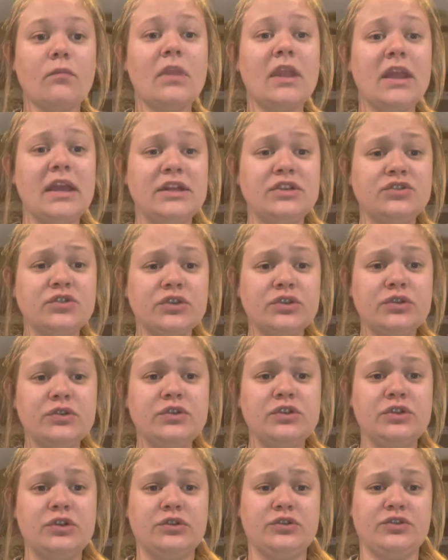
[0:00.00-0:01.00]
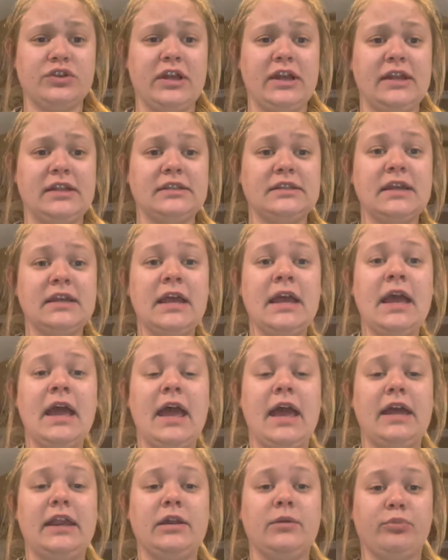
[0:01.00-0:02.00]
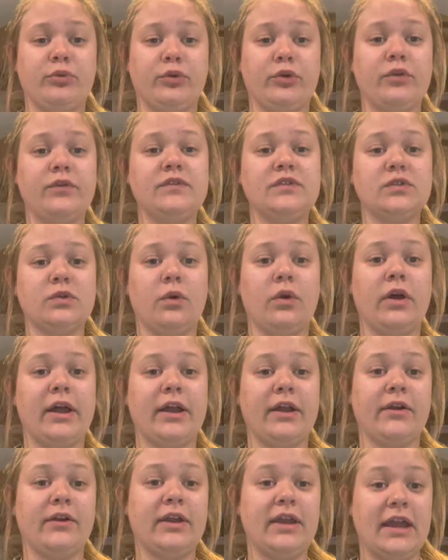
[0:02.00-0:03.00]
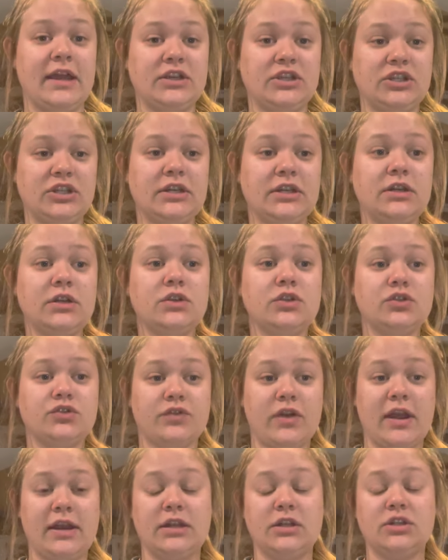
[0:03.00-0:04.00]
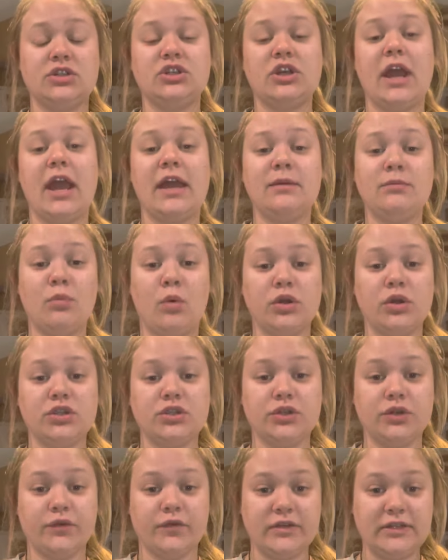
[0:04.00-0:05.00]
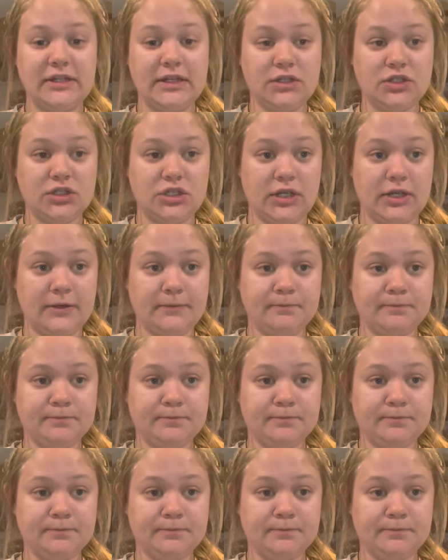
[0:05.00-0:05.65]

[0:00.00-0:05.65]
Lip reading: introduce nutrients, and improve soil aeration, drainage, and moisture retention.